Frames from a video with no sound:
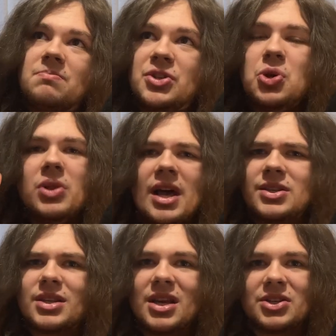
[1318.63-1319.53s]
2
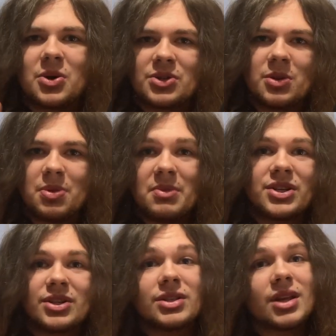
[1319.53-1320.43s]
less in total
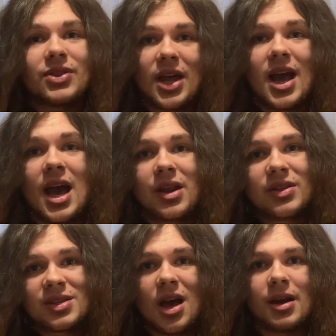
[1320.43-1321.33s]
permissions than it had at
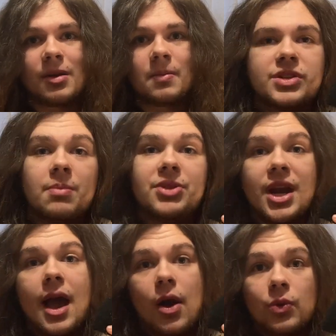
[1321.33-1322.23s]
the start. Something
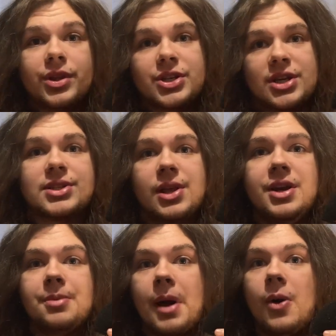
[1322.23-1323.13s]
I only just
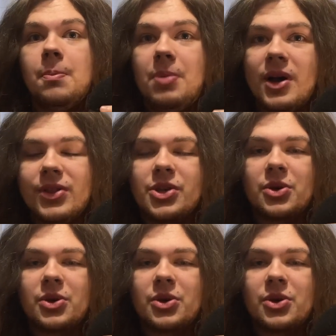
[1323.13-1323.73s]
learned about, but that